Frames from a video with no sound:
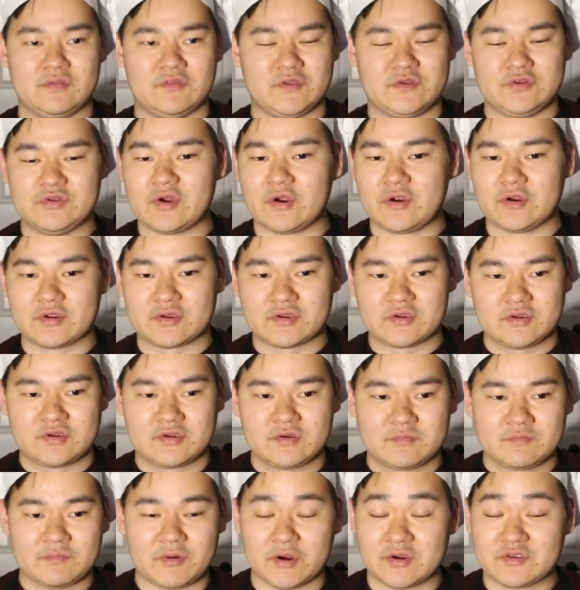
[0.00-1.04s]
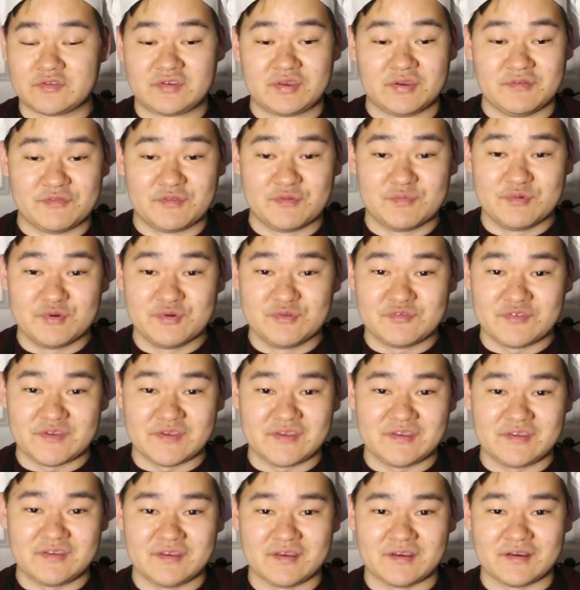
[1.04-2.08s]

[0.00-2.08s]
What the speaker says: the dark parts of the movie.